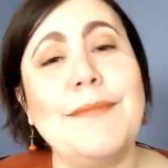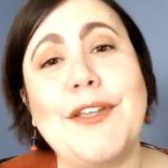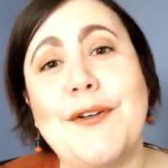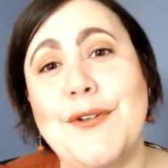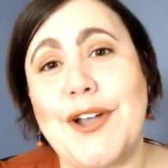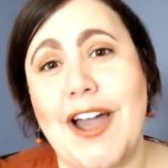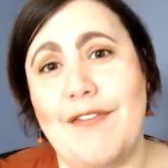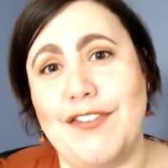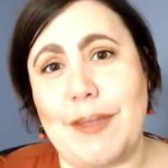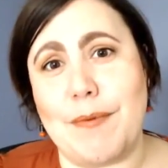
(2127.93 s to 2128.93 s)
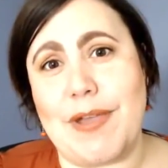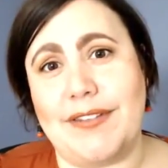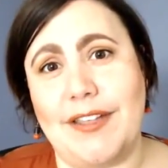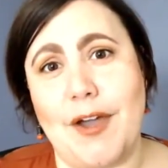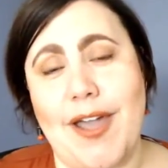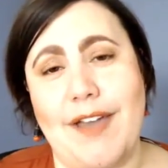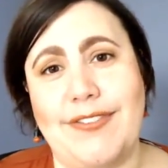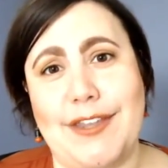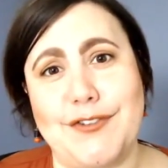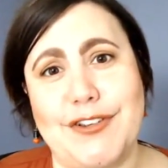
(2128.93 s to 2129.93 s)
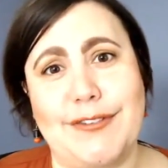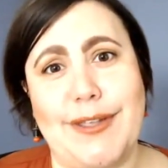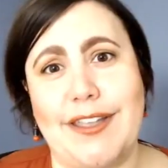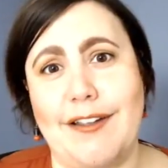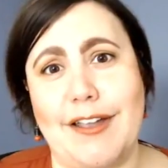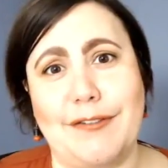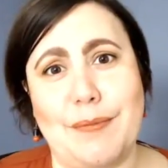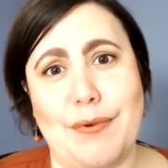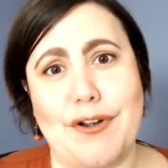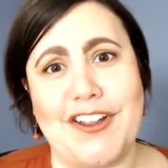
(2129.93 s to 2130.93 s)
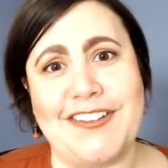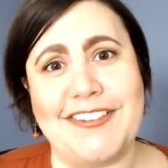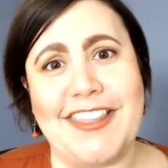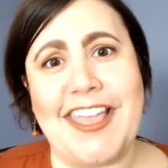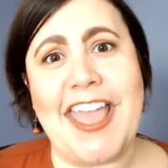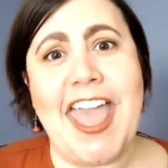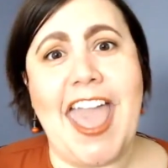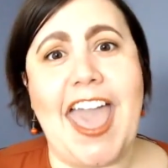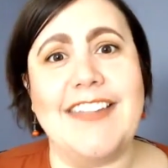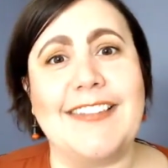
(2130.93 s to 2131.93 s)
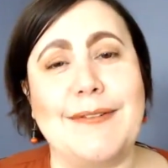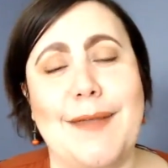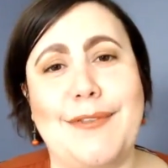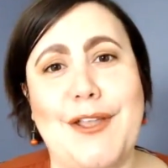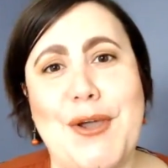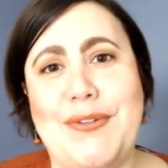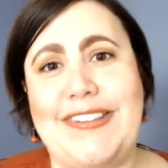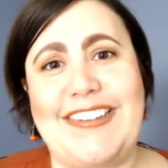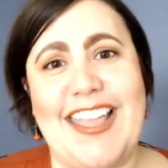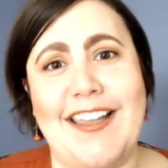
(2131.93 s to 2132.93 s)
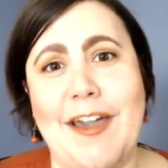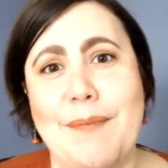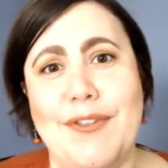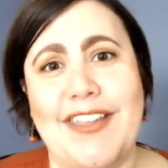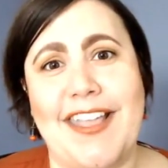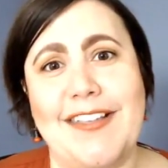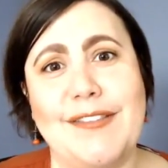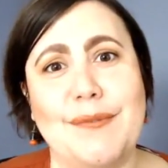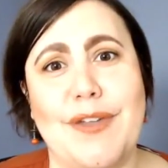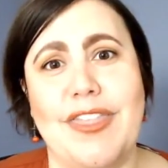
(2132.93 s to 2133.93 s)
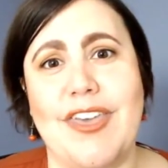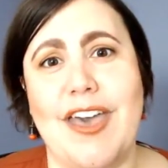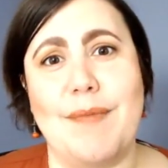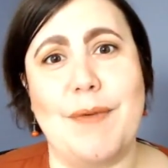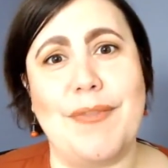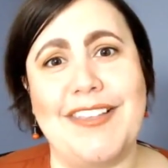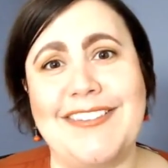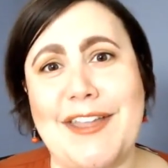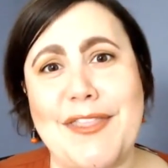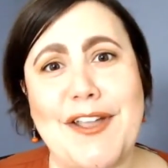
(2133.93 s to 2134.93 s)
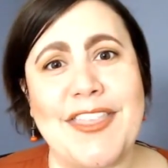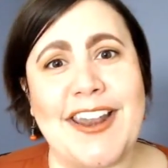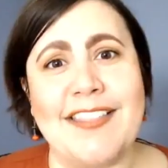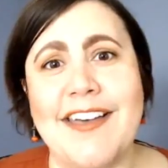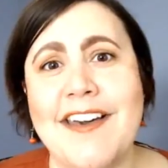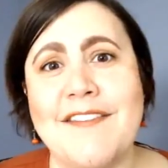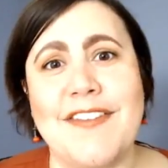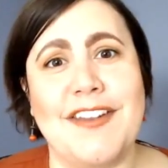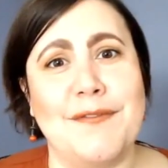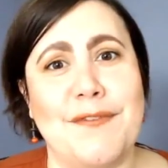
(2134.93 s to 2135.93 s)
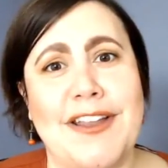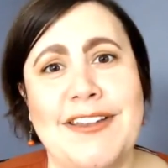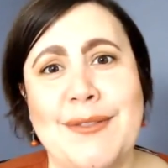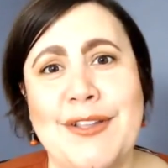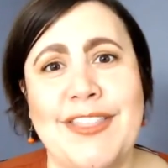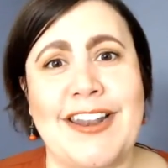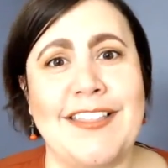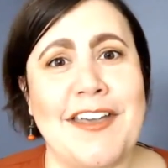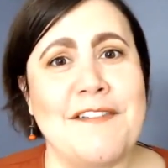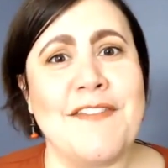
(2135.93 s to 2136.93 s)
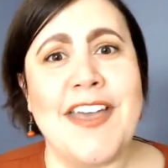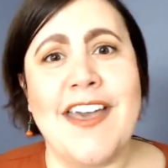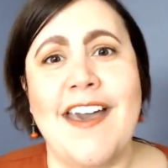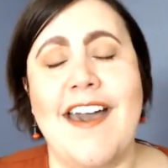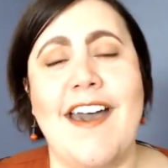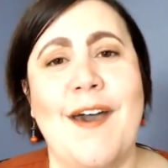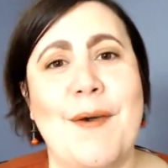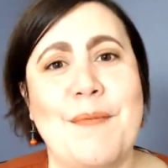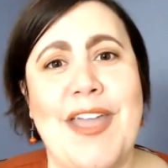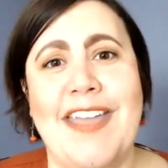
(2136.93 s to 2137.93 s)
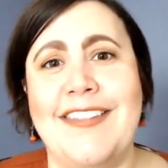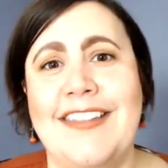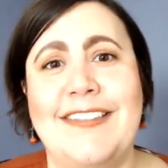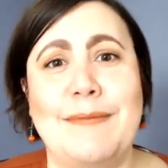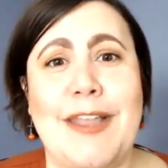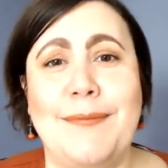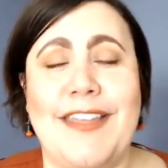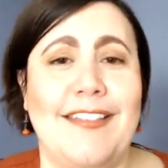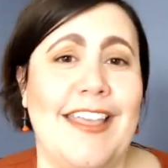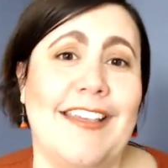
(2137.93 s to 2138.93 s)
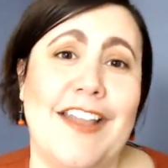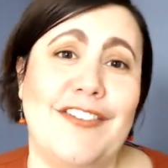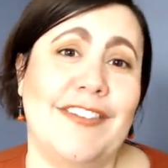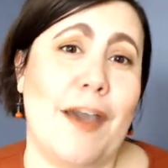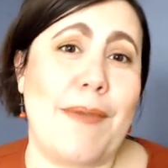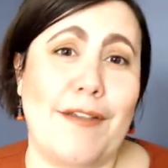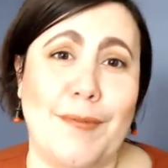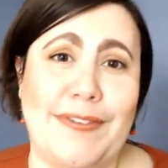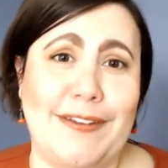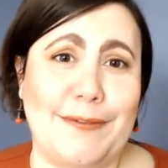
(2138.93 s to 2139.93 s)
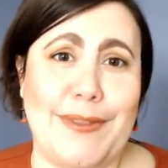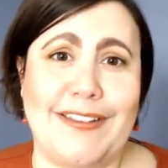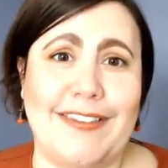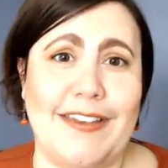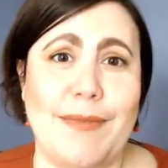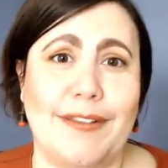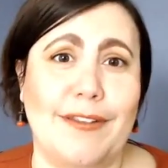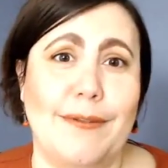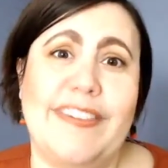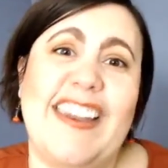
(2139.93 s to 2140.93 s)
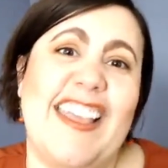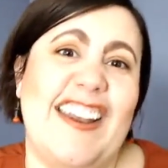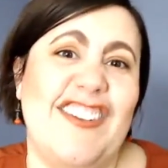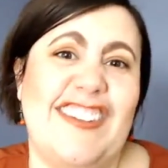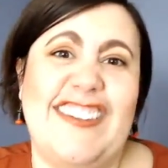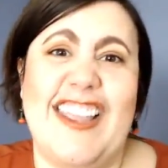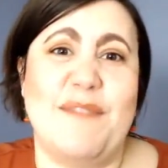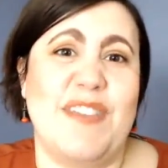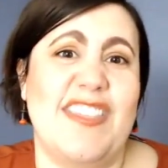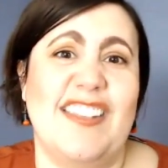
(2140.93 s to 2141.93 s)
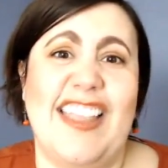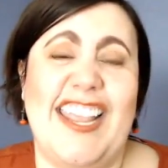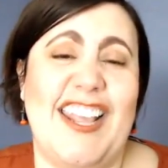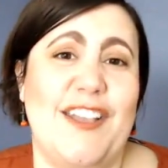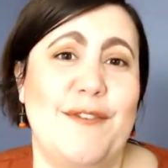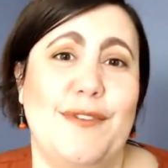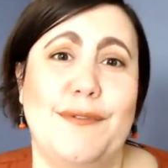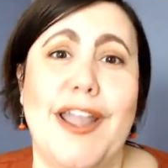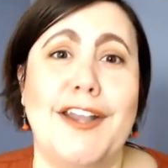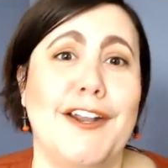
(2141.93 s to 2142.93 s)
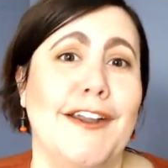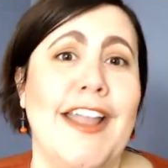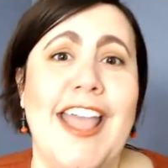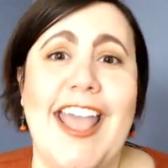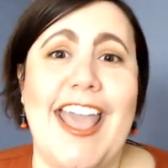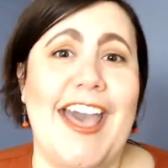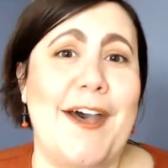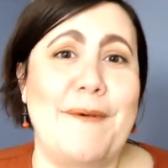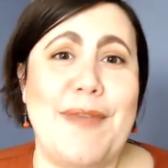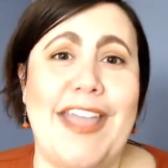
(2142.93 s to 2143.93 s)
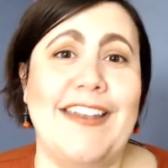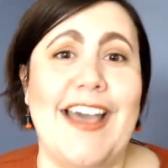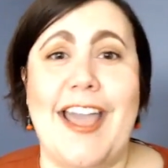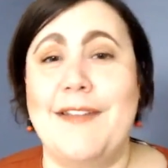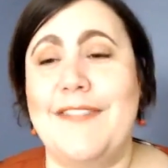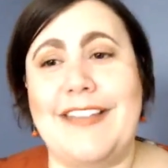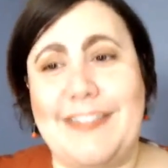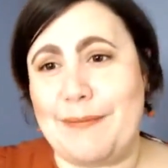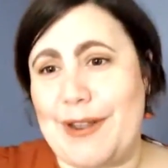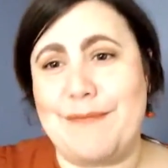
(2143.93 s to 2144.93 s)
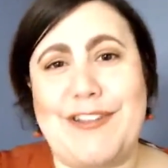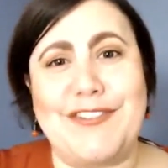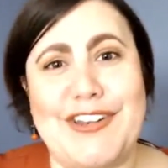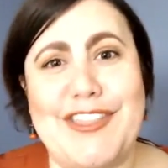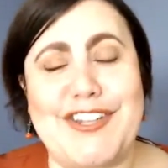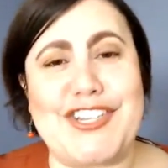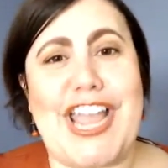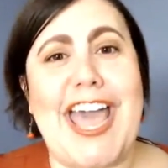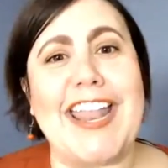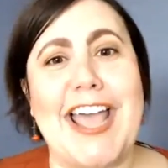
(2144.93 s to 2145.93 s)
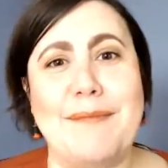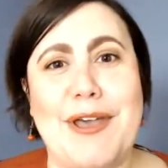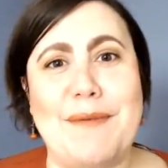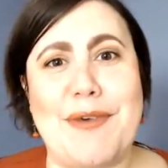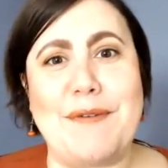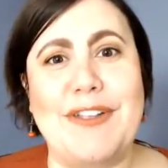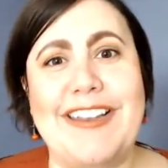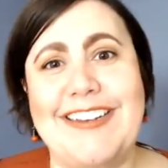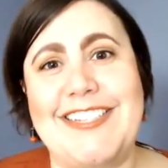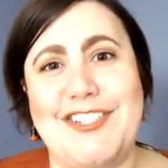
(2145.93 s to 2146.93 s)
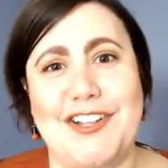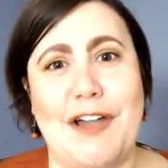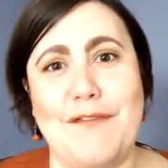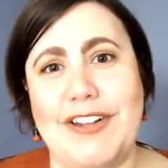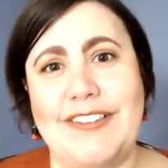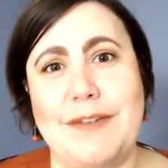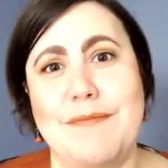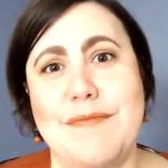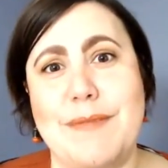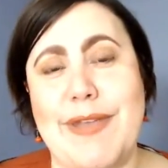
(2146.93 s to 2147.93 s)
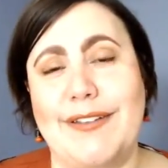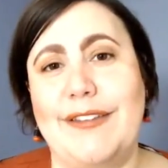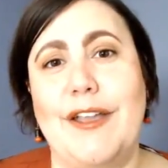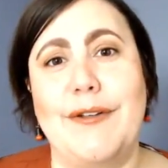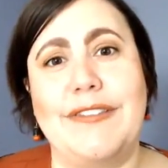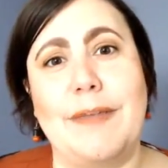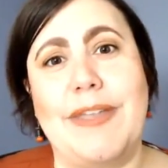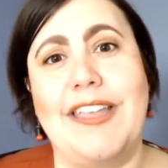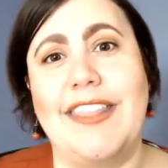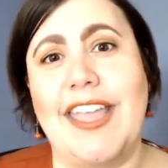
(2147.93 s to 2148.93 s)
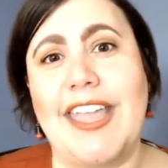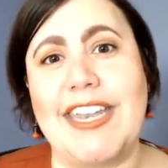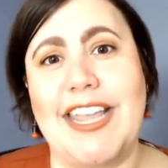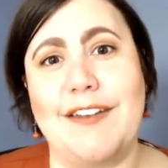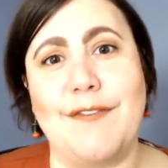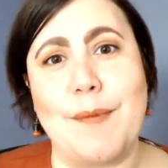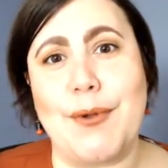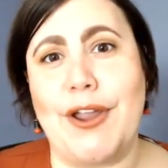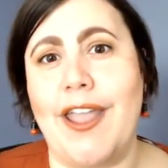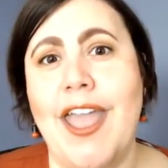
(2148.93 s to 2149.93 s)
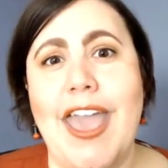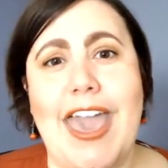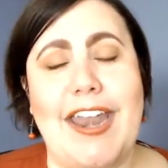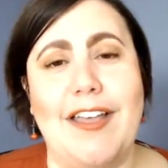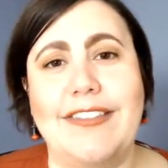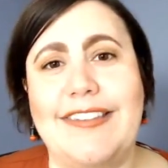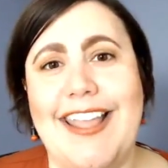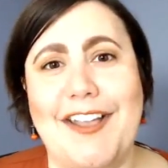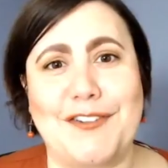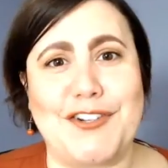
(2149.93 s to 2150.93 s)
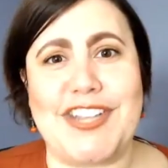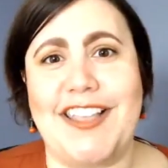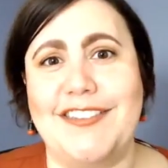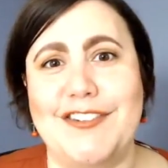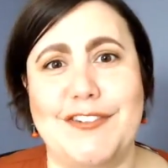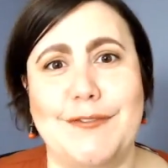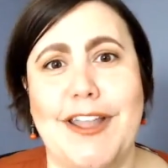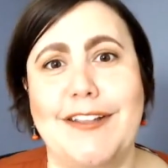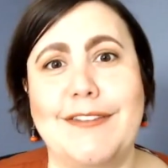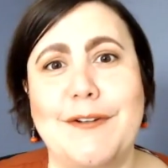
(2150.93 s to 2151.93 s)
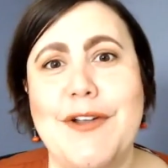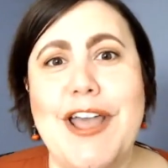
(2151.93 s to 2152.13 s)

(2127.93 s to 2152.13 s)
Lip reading: I go to a coffee shop in Mexico. I have Sentry so I can cross the border easily. And sometimes I go and stay a couple days with a place down there that I love and a friend down there that I love. And then sometimes I just got back from 6 weeks in Mexico City, and I just stayed with a lady who's a writer. And I, as somebody mentioned in the chat, I'm going to teach a conference in Mexico in San Miguel de Allende in February, and I'll stay extra days and just write. So